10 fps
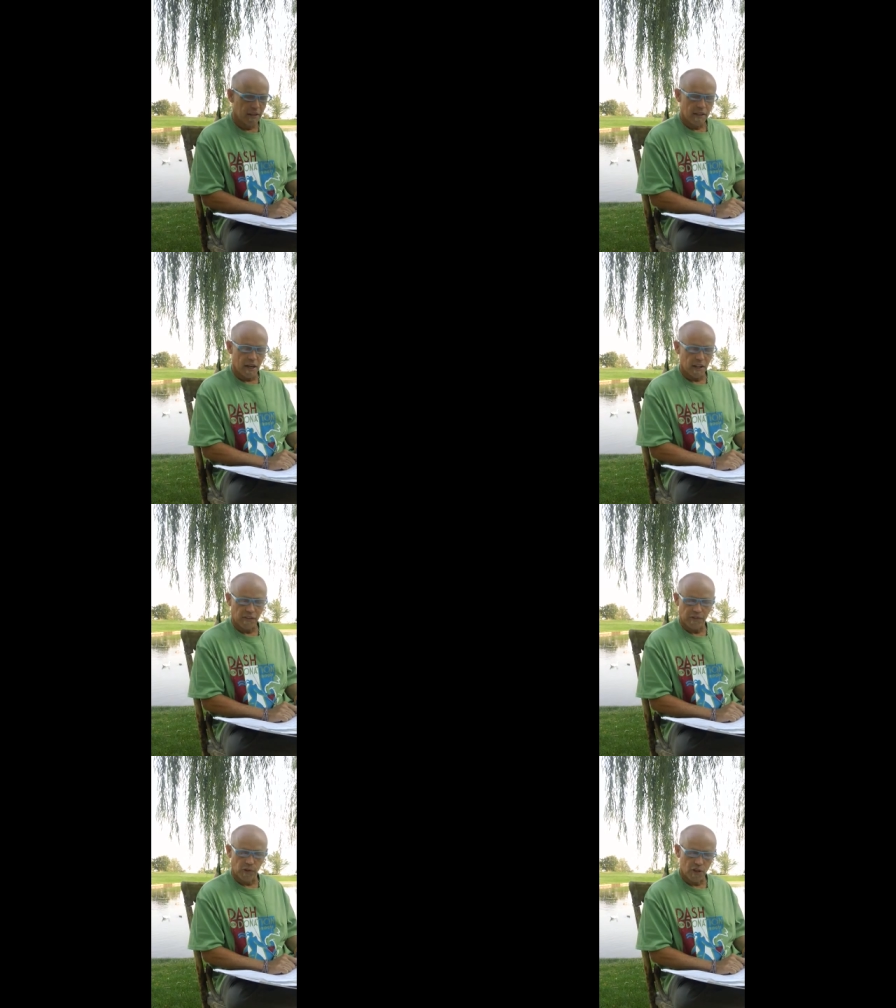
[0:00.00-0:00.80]
On the
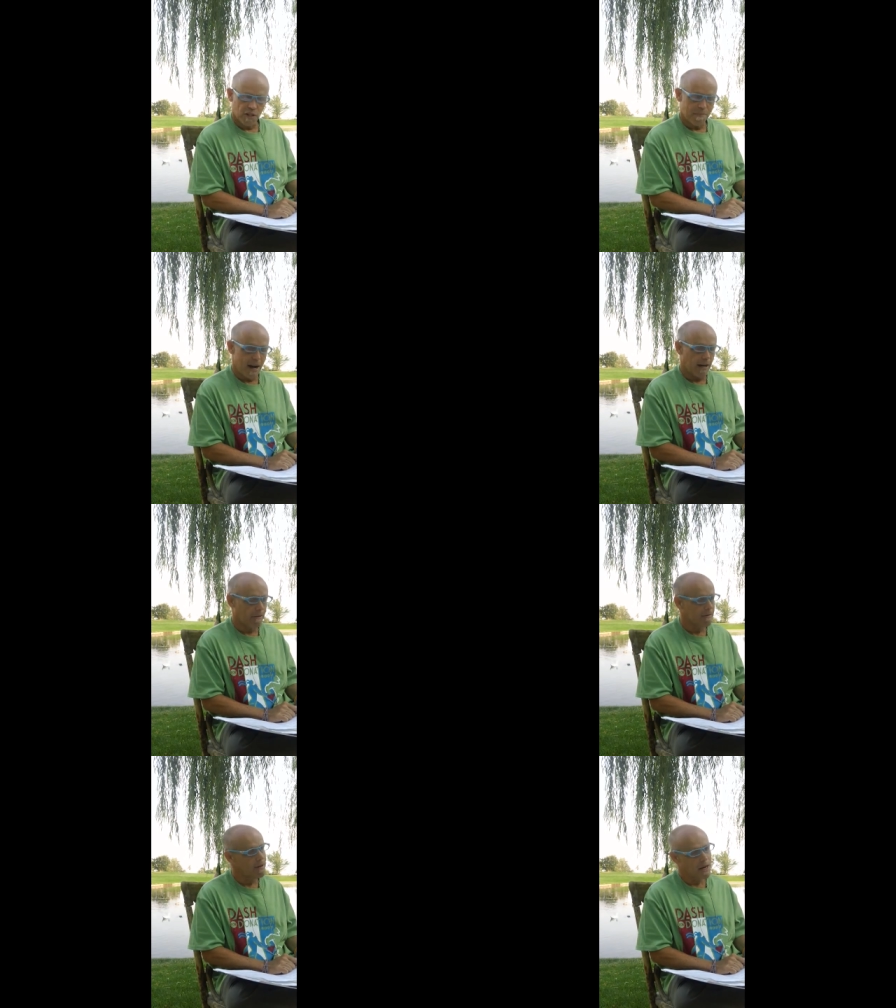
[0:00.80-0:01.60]
Floors of My
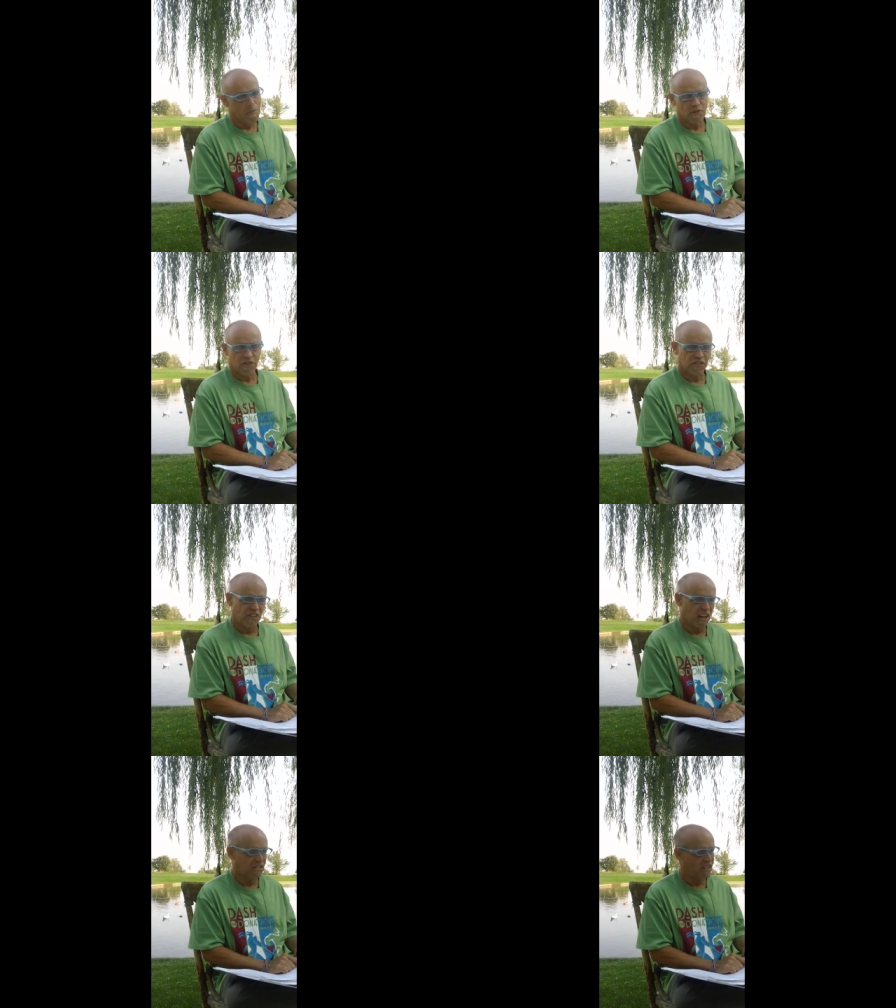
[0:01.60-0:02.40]
Incredible
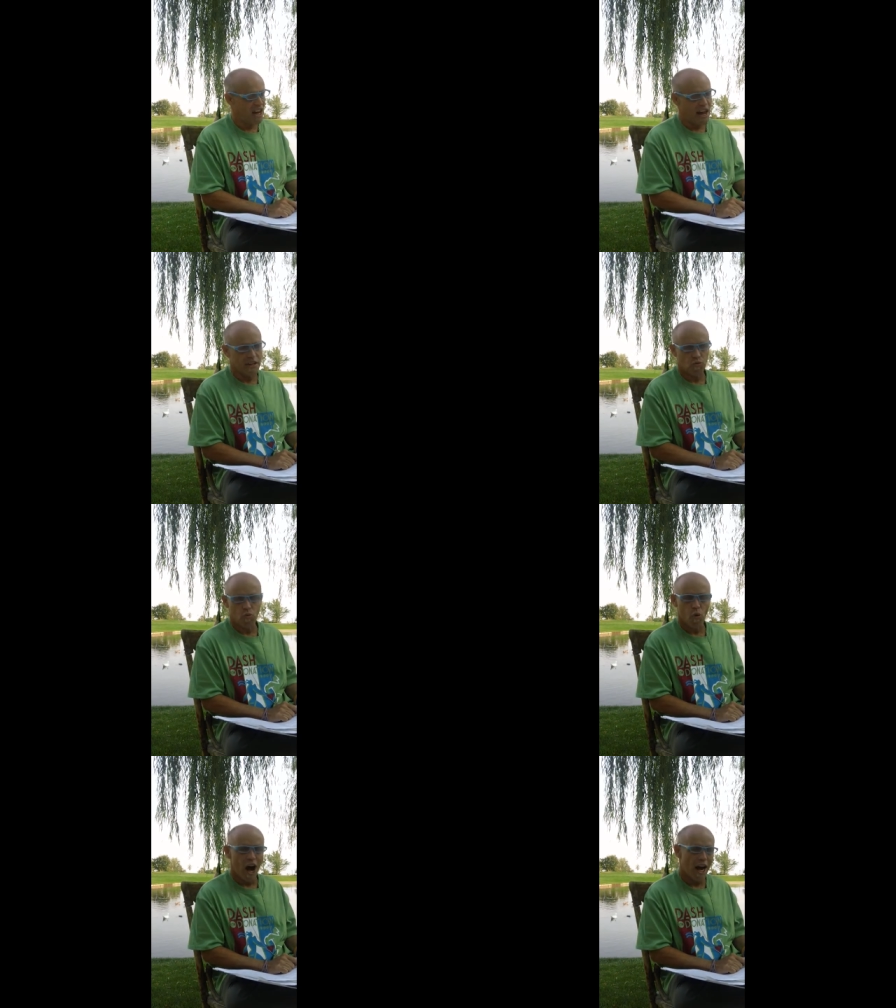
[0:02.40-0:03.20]
Sexy-Ass
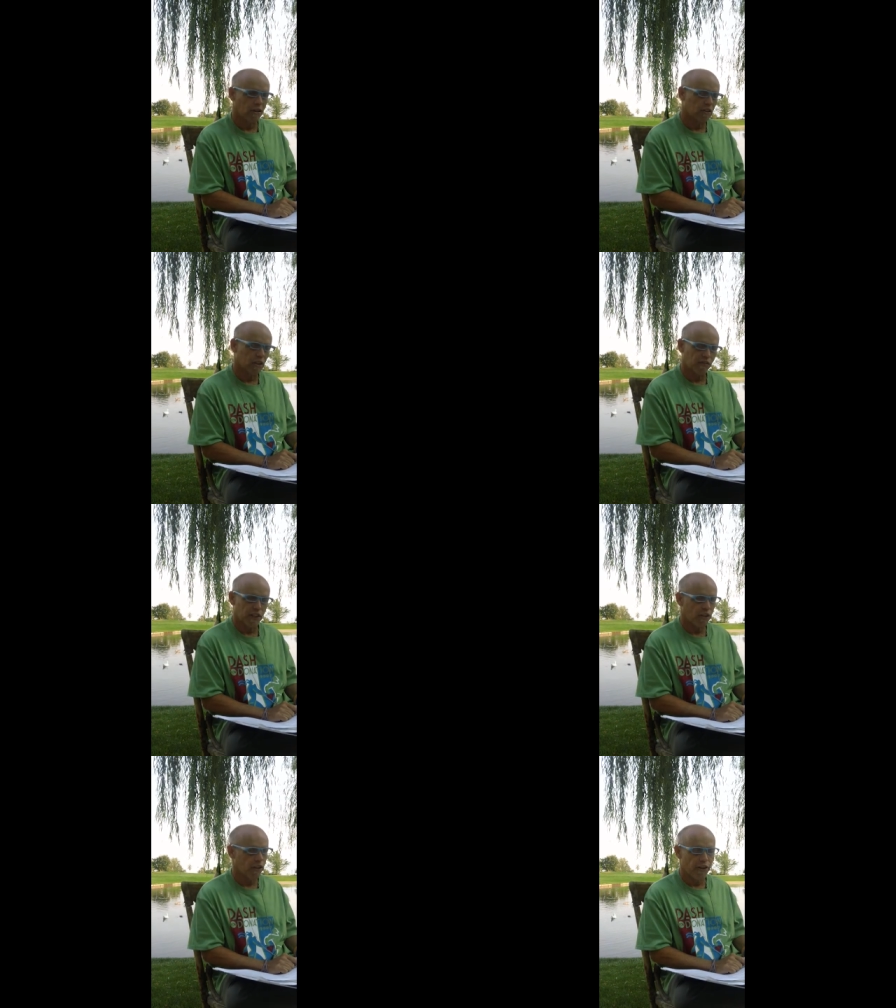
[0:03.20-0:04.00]
Wild
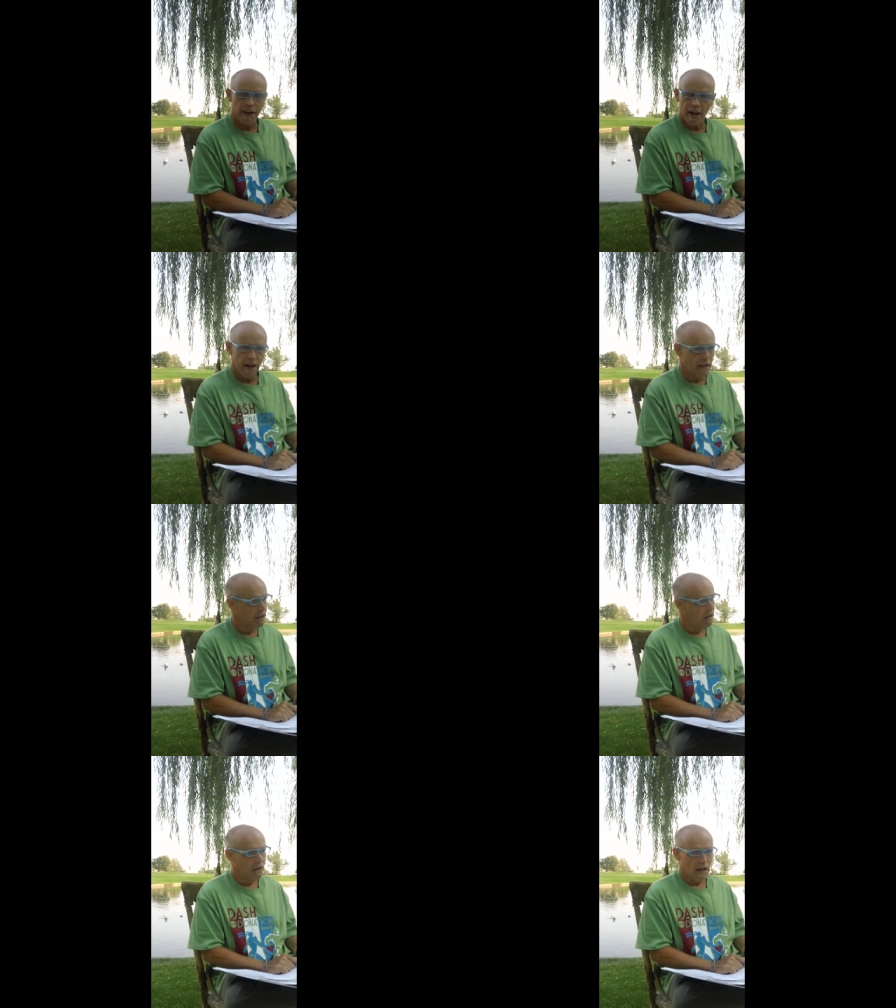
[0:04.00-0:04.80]
Girlfriend, Her and I.
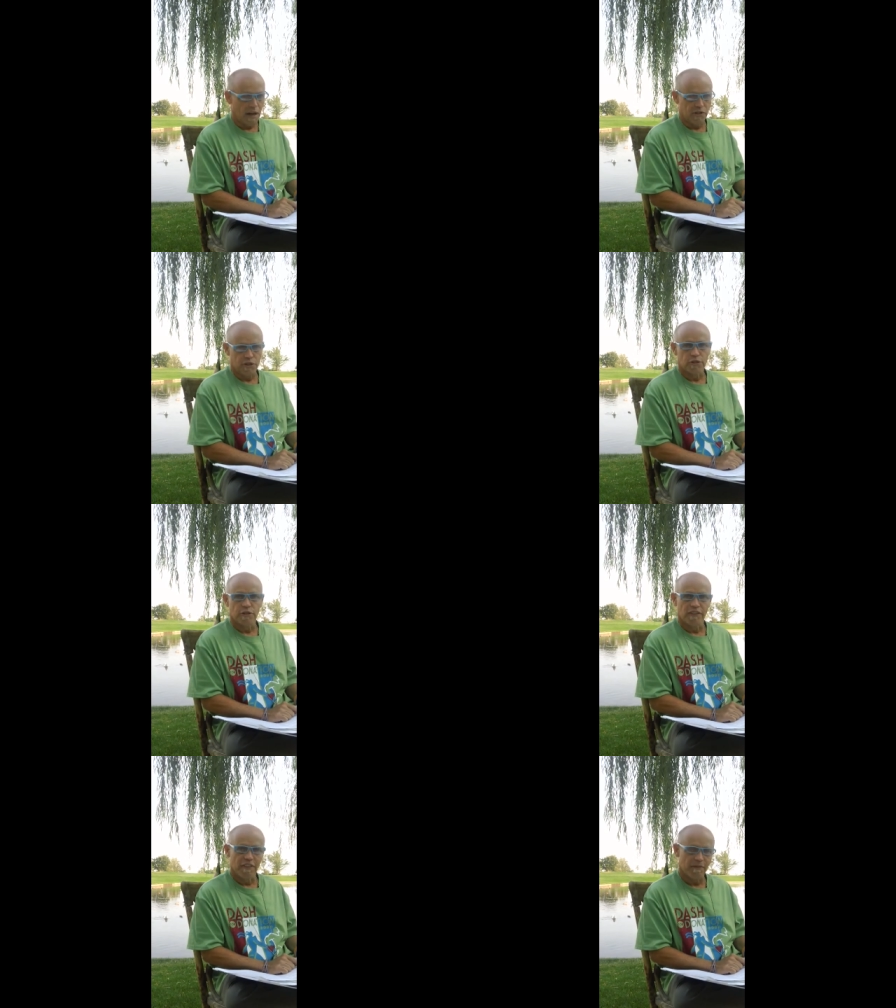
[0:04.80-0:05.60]
I was a
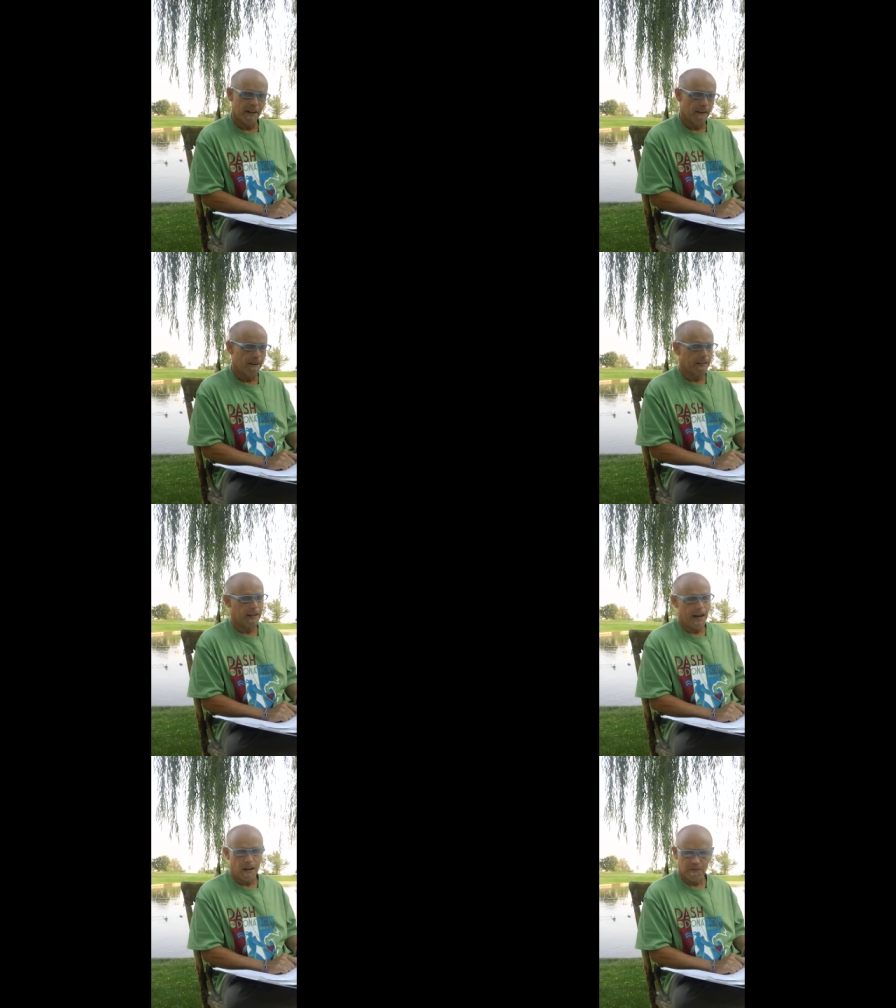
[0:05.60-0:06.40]
derivative player on the
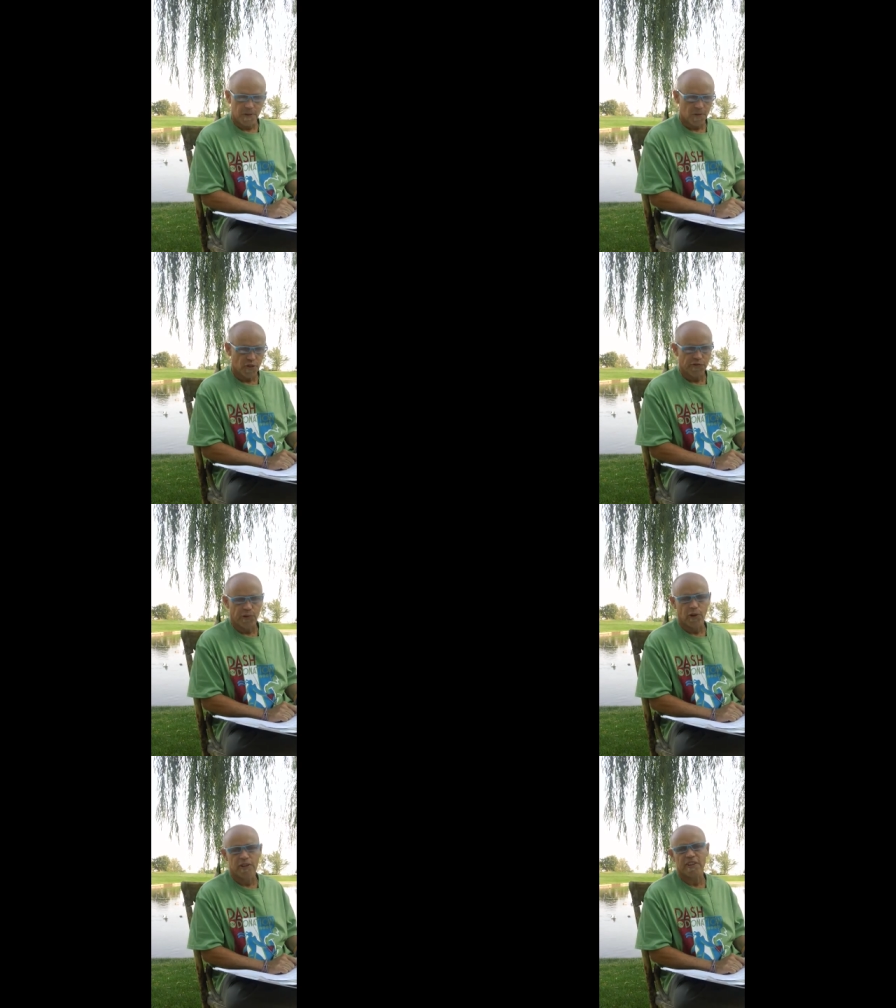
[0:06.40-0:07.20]
cattle futures
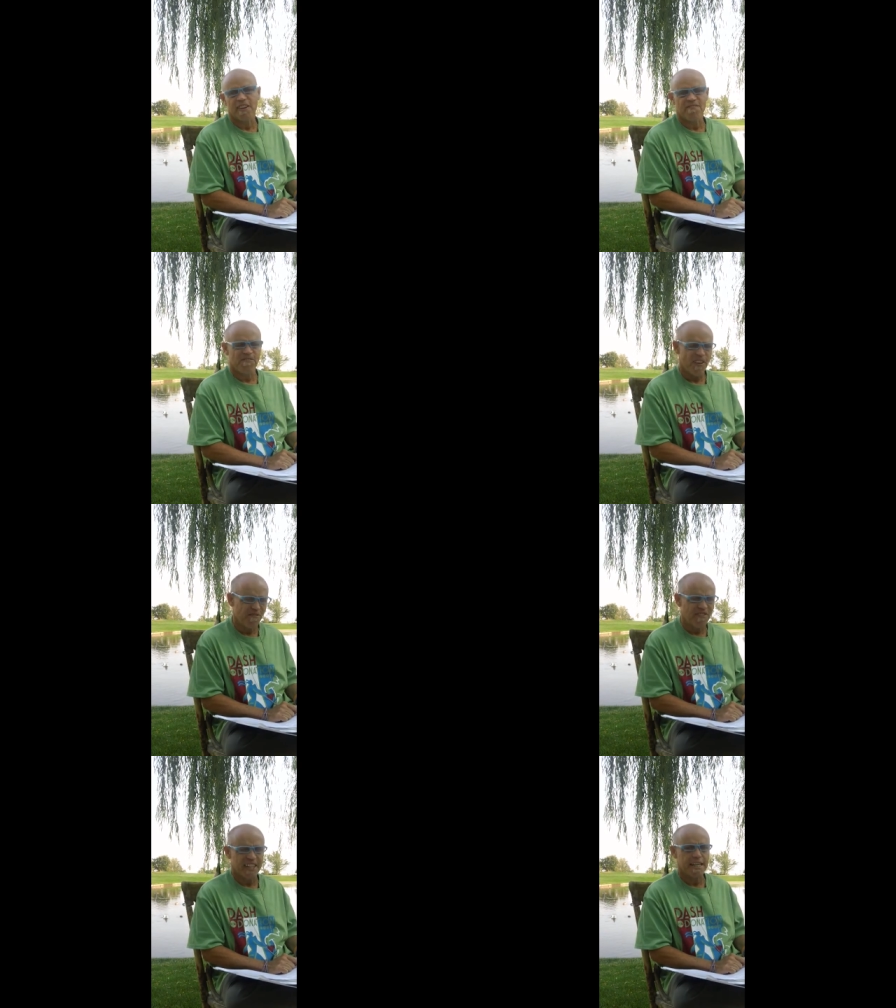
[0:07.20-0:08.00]
floors at
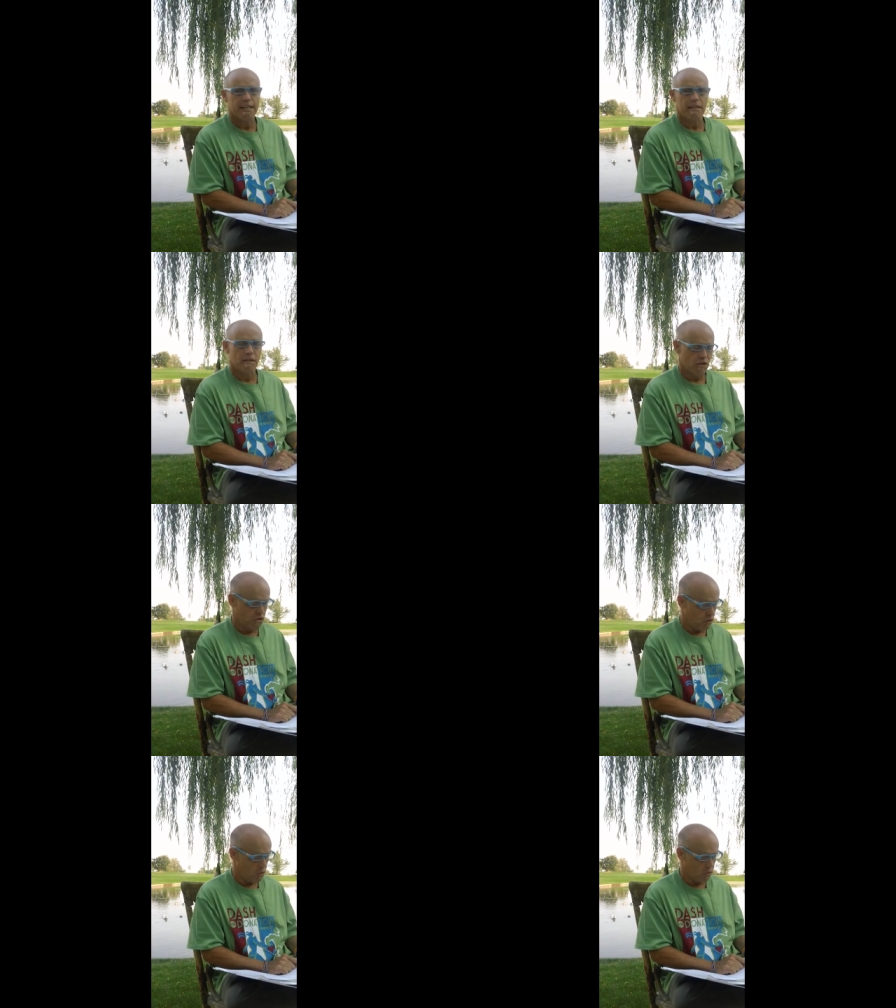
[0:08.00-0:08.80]
fifteen
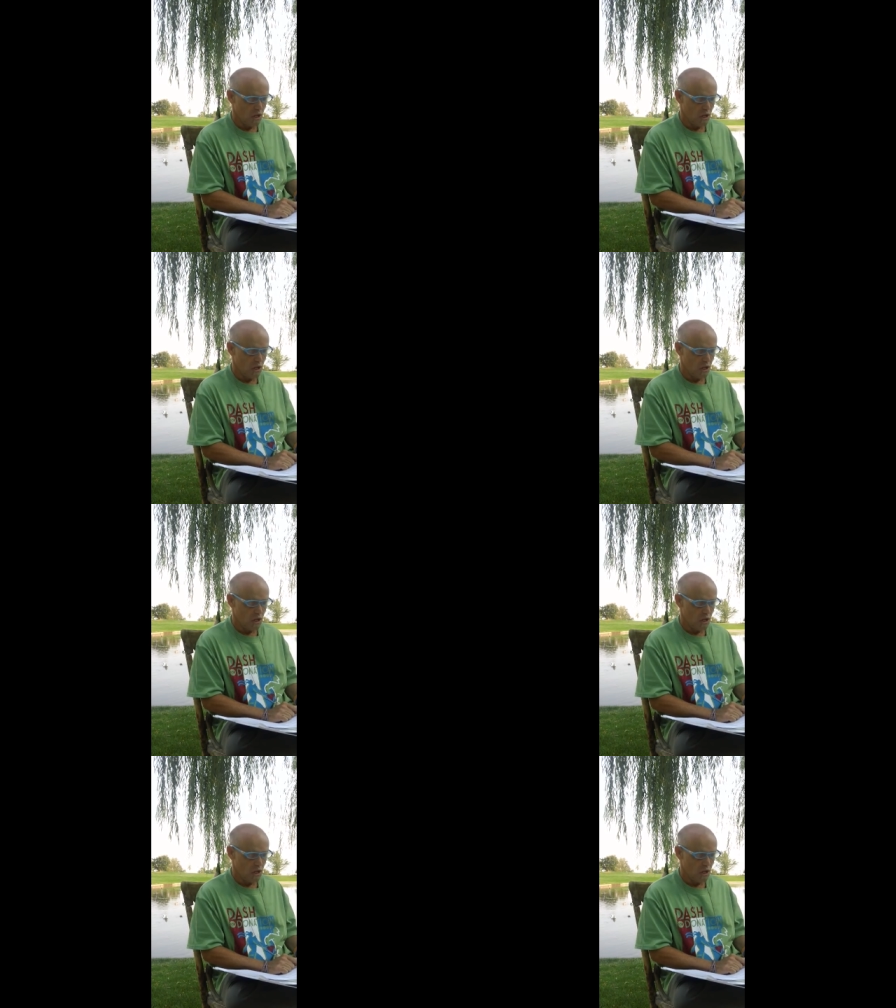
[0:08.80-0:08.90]
years old.